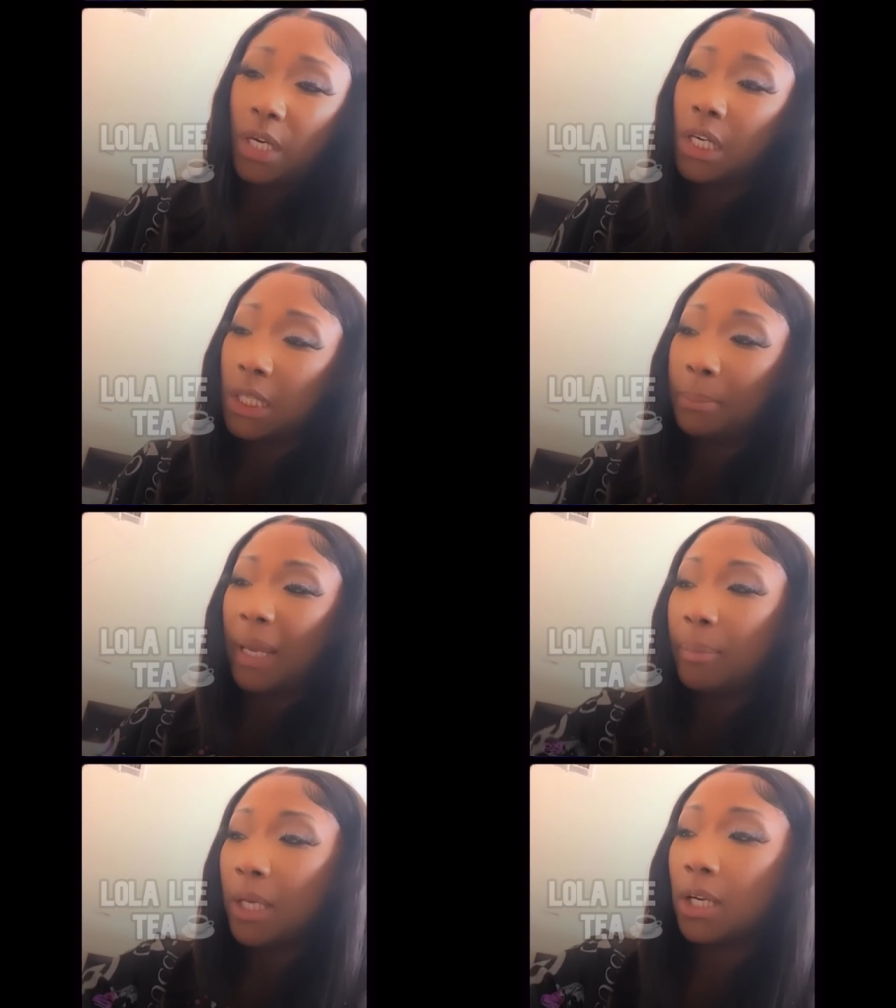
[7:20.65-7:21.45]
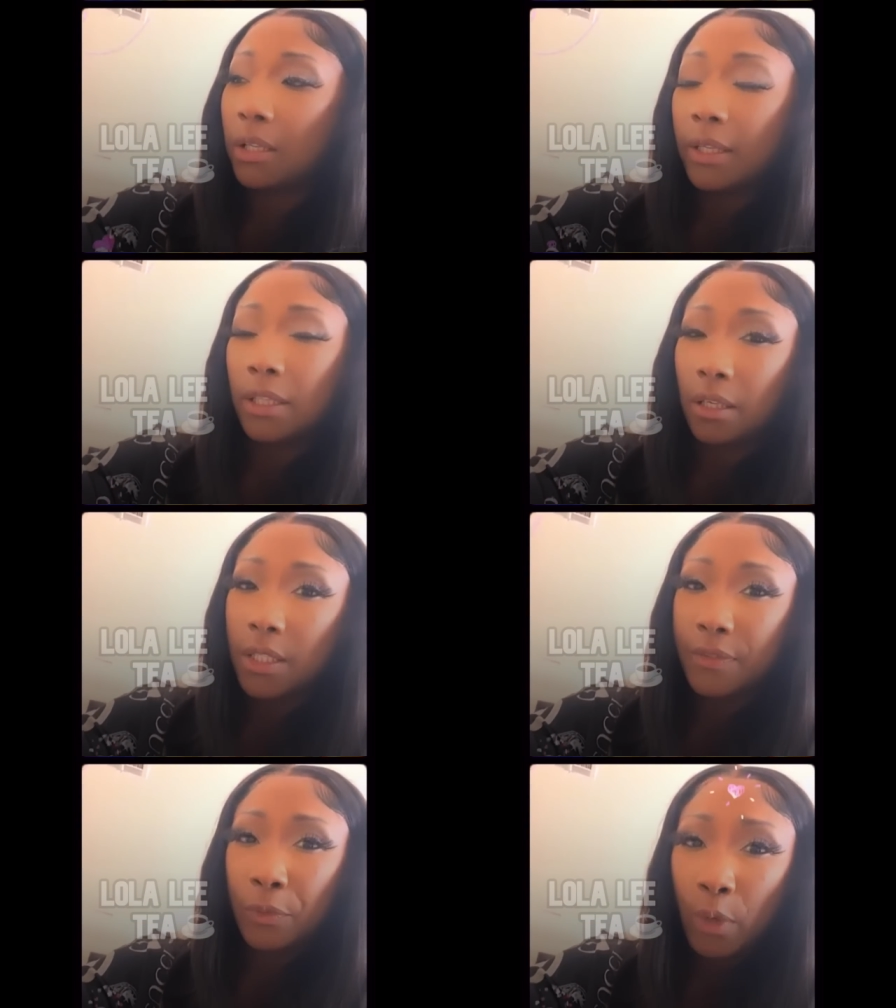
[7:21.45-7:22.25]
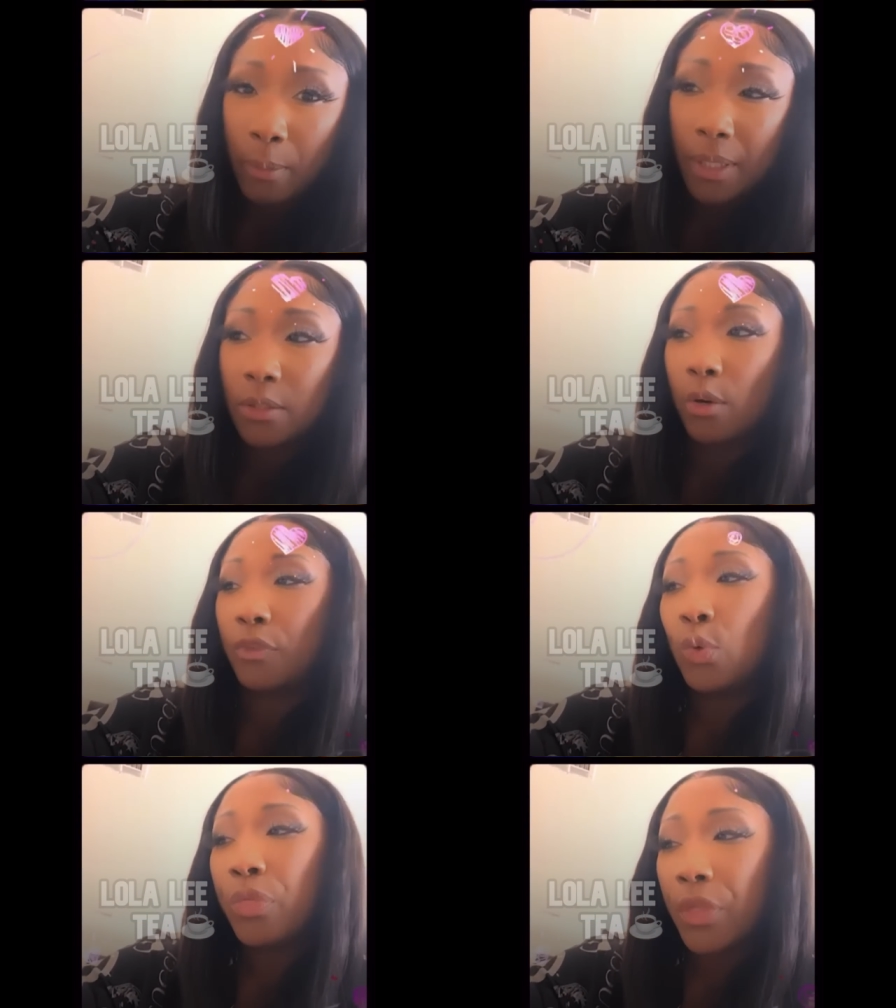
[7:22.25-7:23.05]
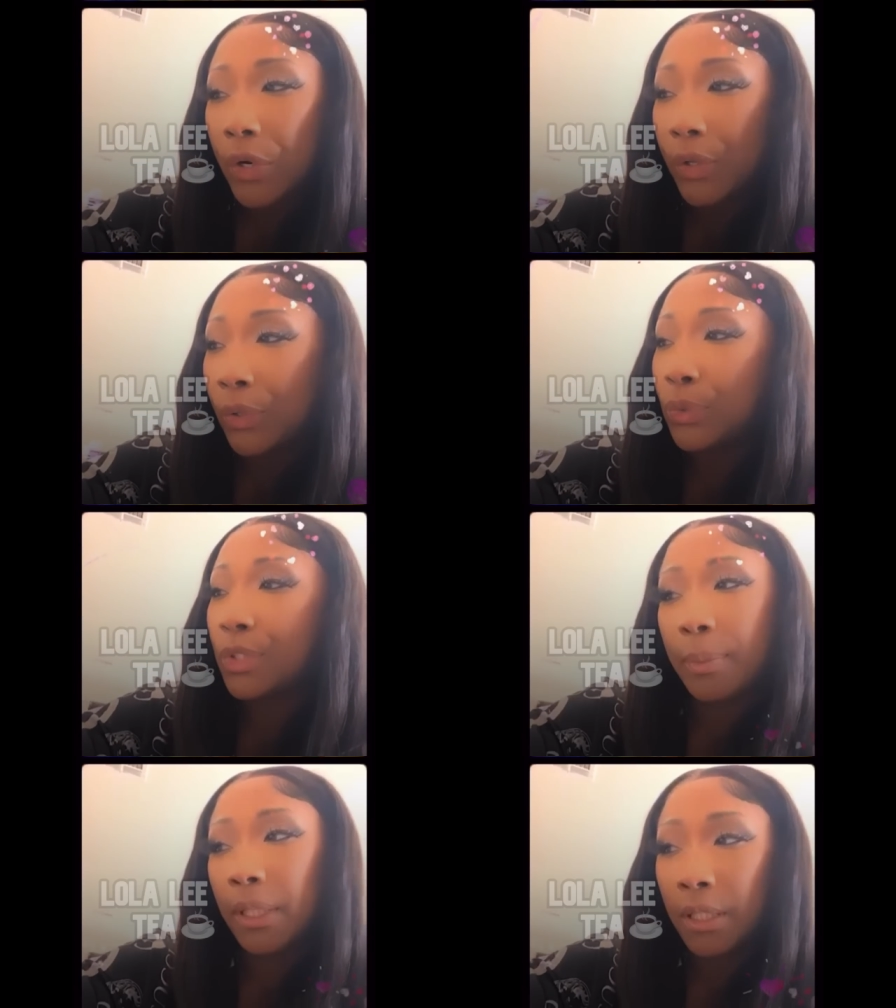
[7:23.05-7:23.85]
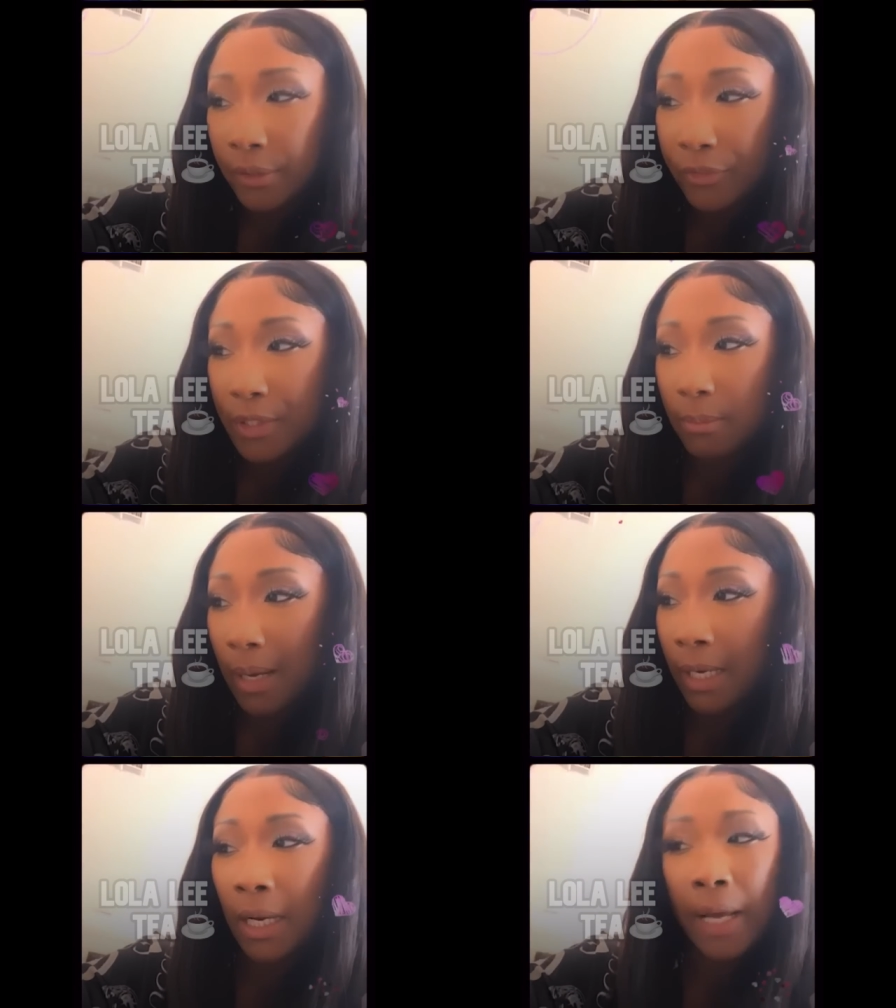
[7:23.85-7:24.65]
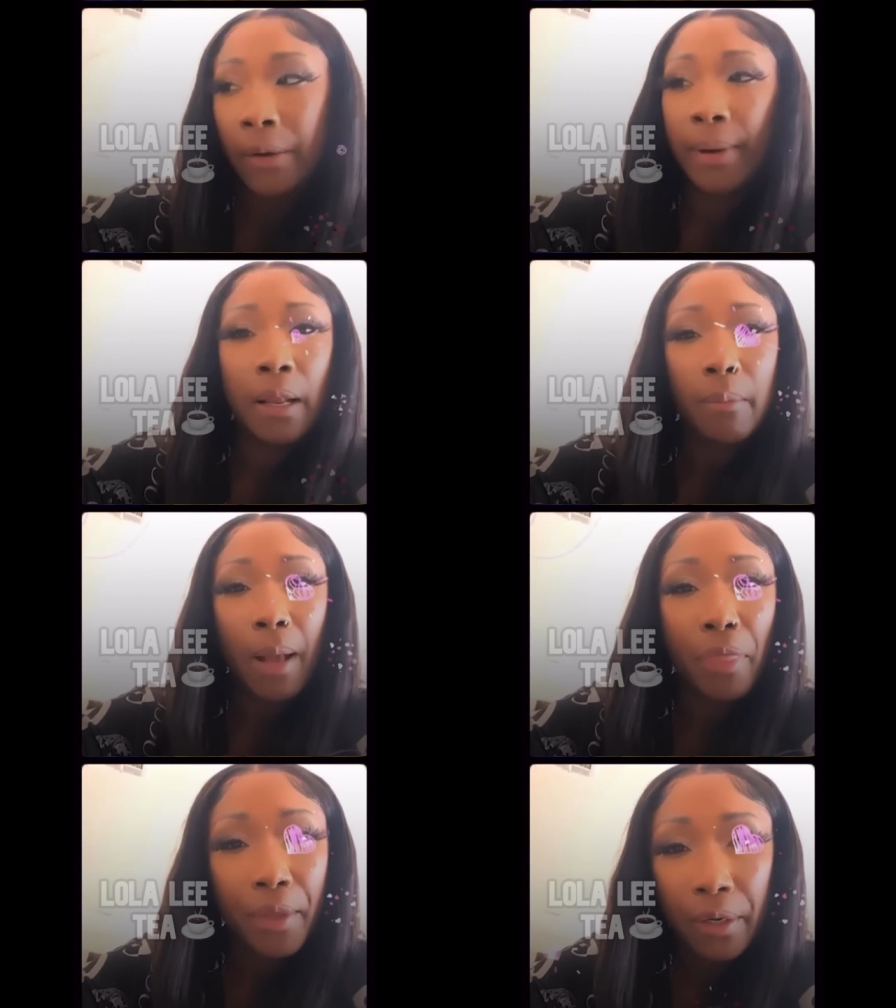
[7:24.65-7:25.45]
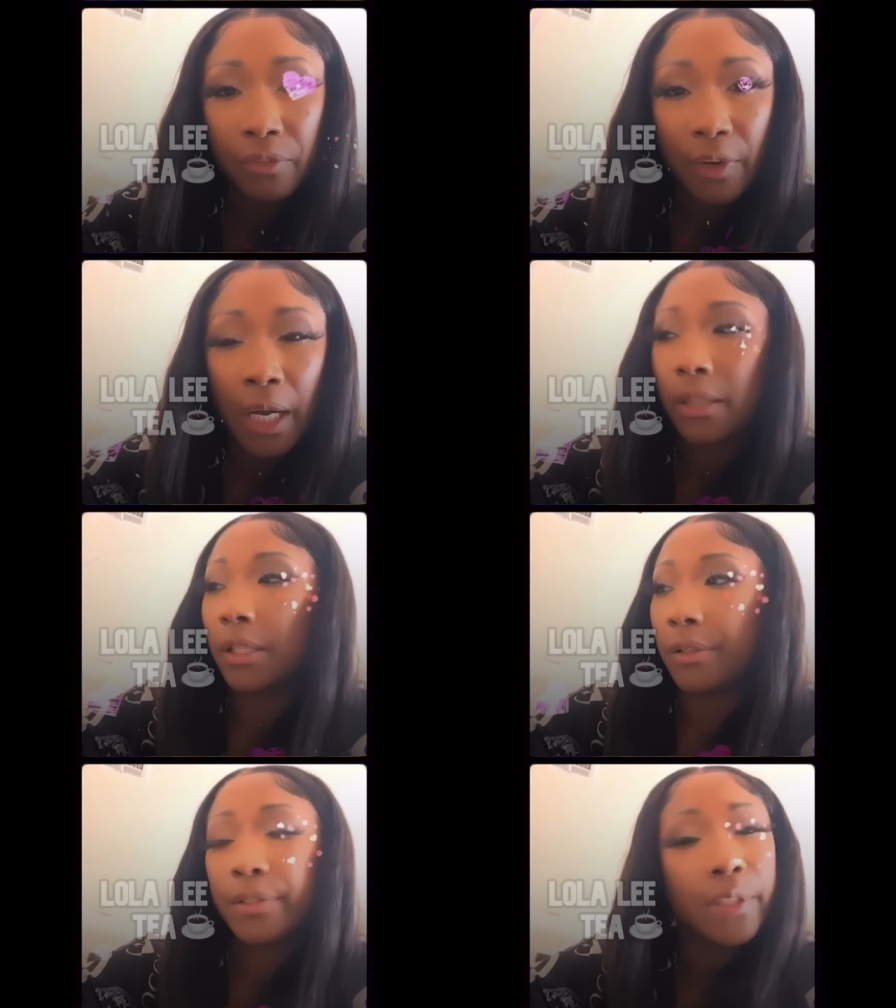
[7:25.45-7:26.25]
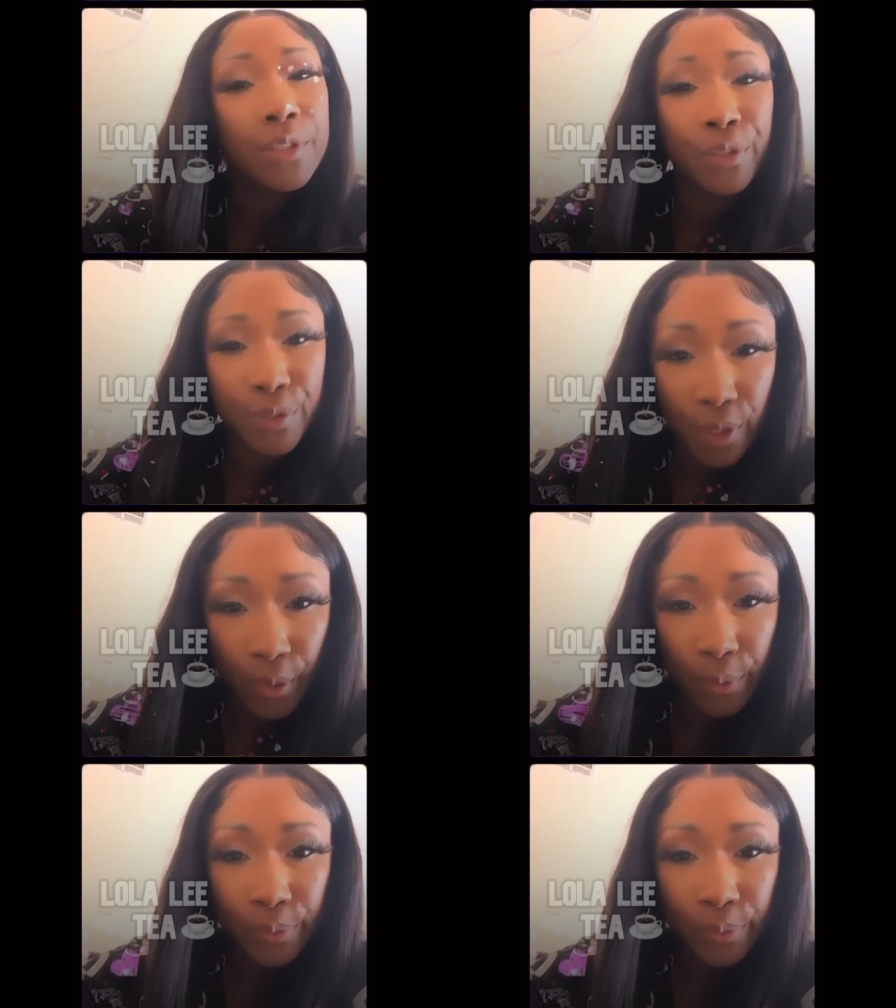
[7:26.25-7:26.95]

Or maybe early 30s for women. So if you 30, you should be looking for somebody like around about 35, 36 years old.